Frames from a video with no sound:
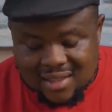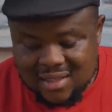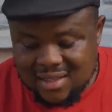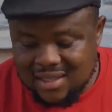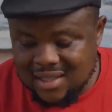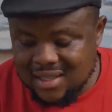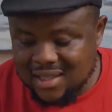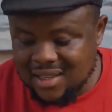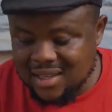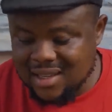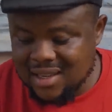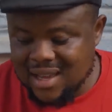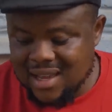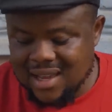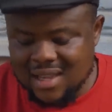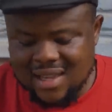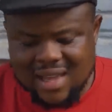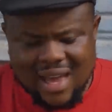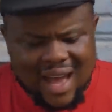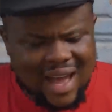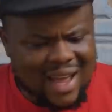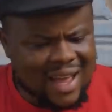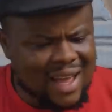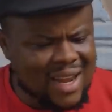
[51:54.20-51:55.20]

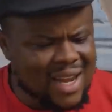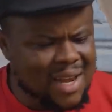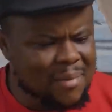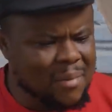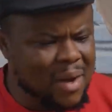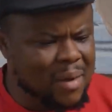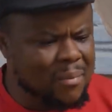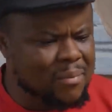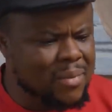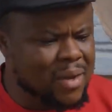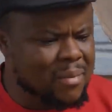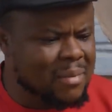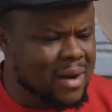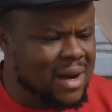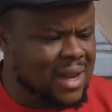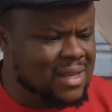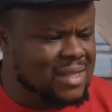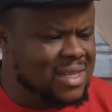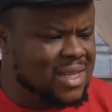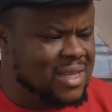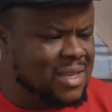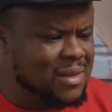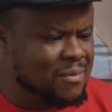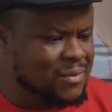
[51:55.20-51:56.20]
Chineke, how can a man be
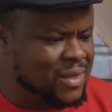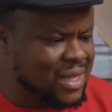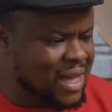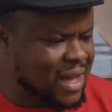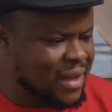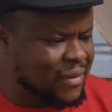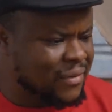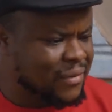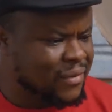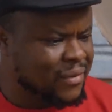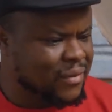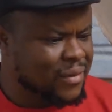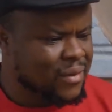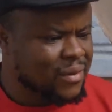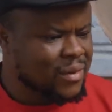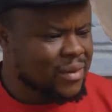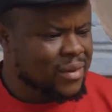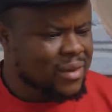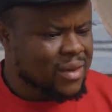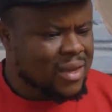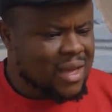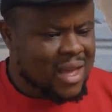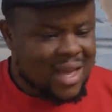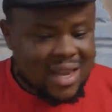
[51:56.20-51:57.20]
embarrassing himself?
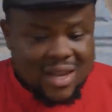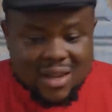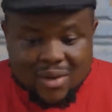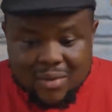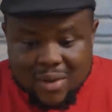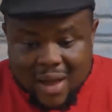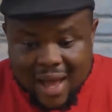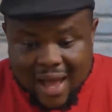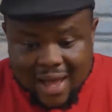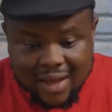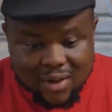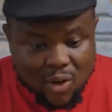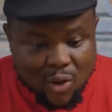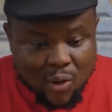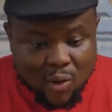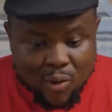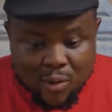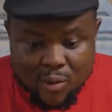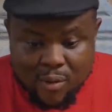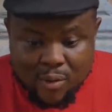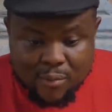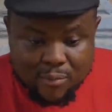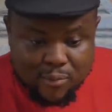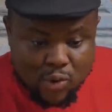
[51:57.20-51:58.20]
Anywhere I go,
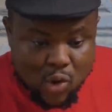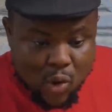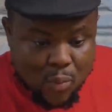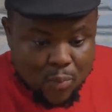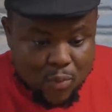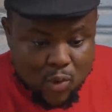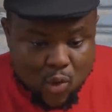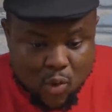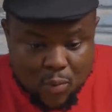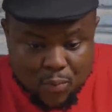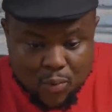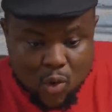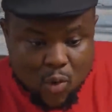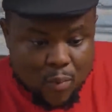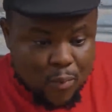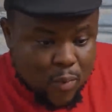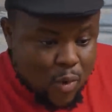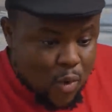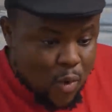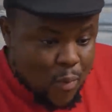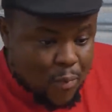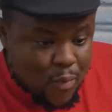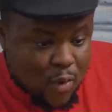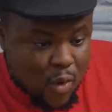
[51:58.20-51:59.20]
poo poo poo
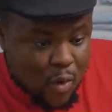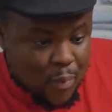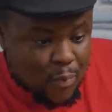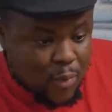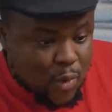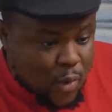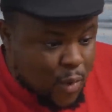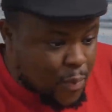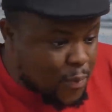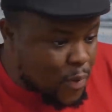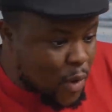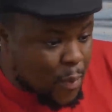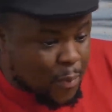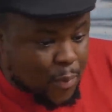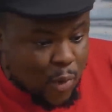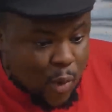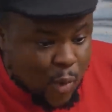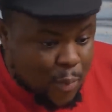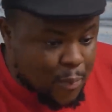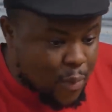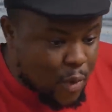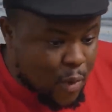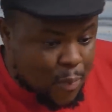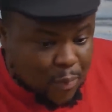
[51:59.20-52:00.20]
poo poo poo poo
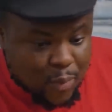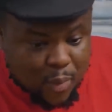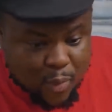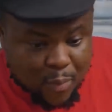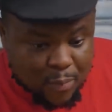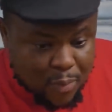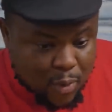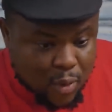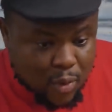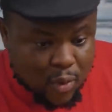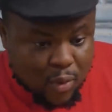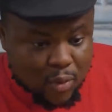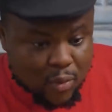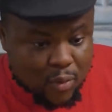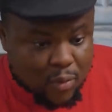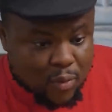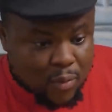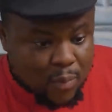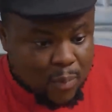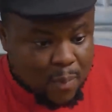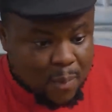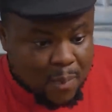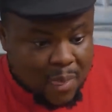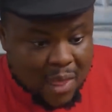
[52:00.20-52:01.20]
poo poo poo poo.
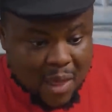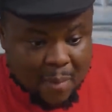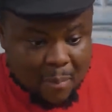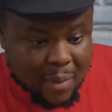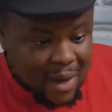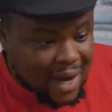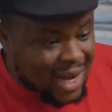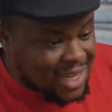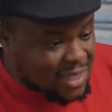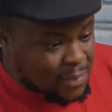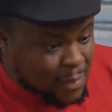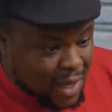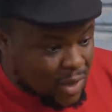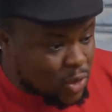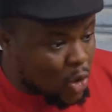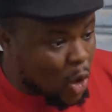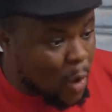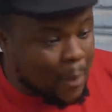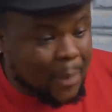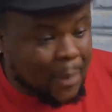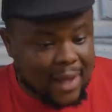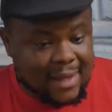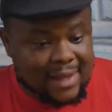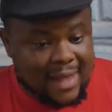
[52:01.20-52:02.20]
Embarrassment
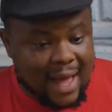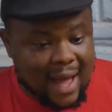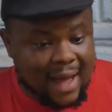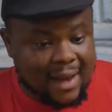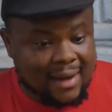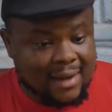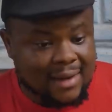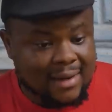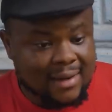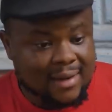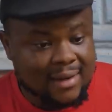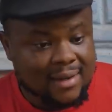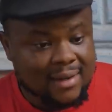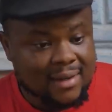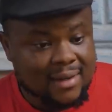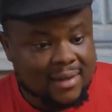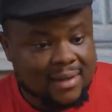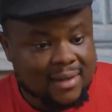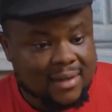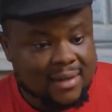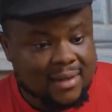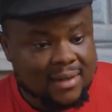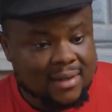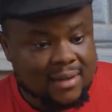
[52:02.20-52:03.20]
and down.
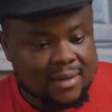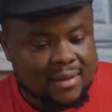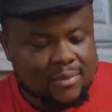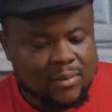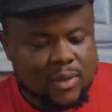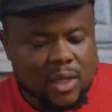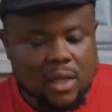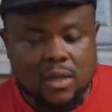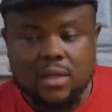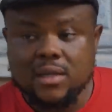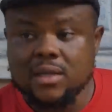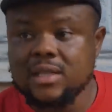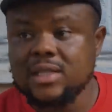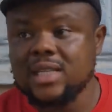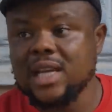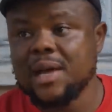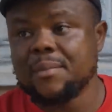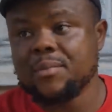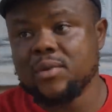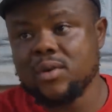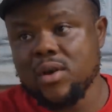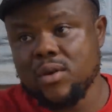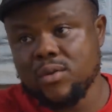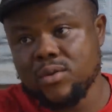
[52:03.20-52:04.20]
It
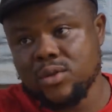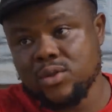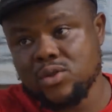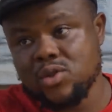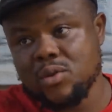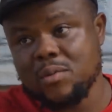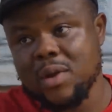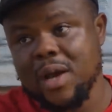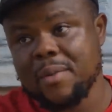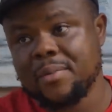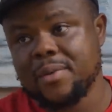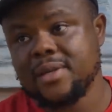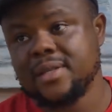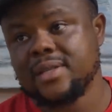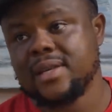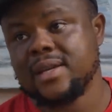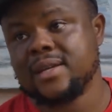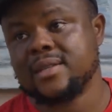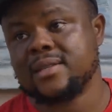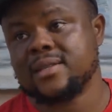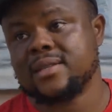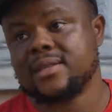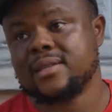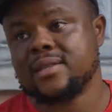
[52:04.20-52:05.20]
shall be well with you, my
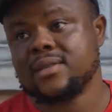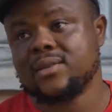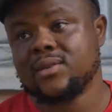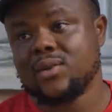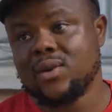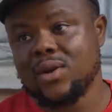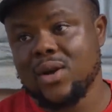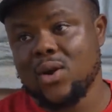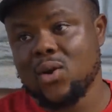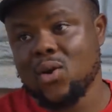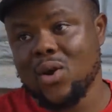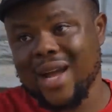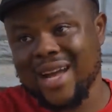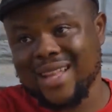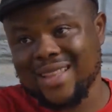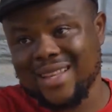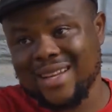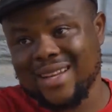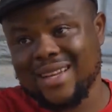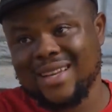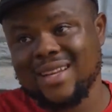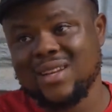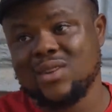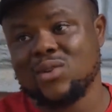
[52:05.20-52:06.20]
princess. Oga
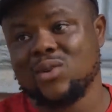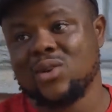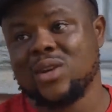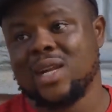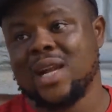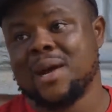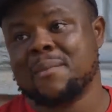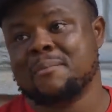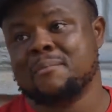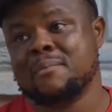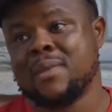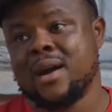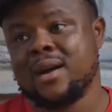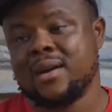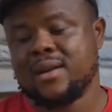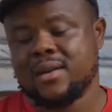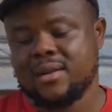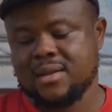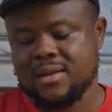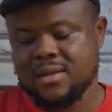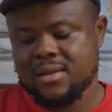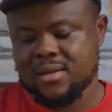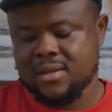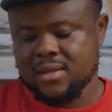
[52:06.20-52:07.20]
dragon no na ma.
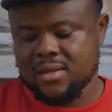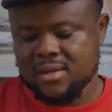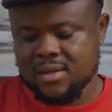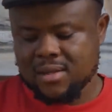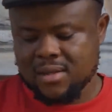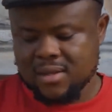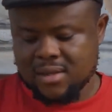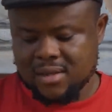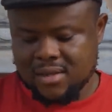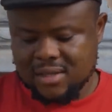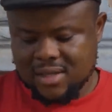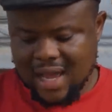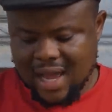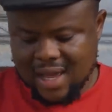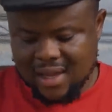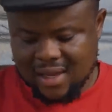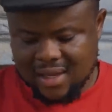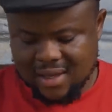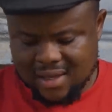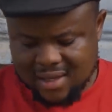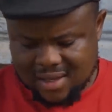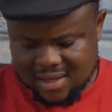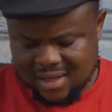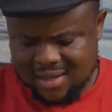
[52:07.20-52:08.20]
Chai.
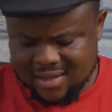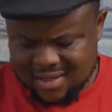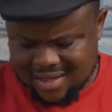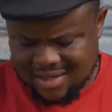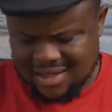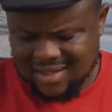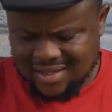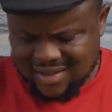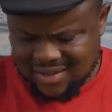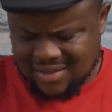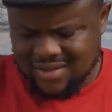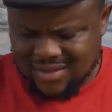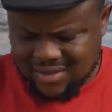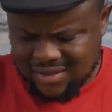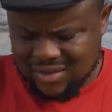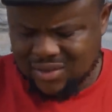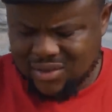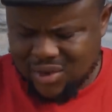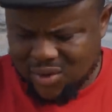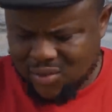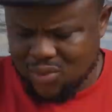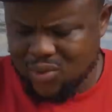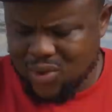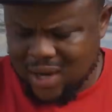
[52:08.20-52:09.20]

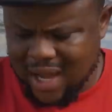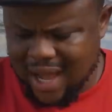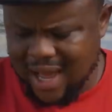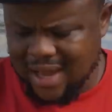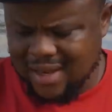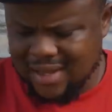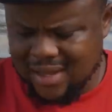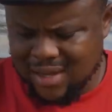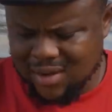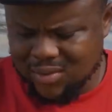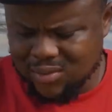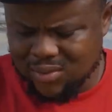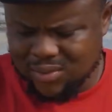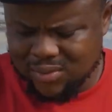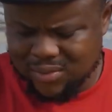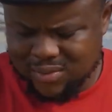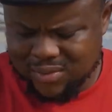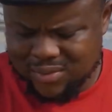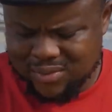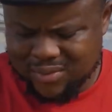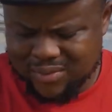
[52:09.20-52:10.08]
Magunka di egu.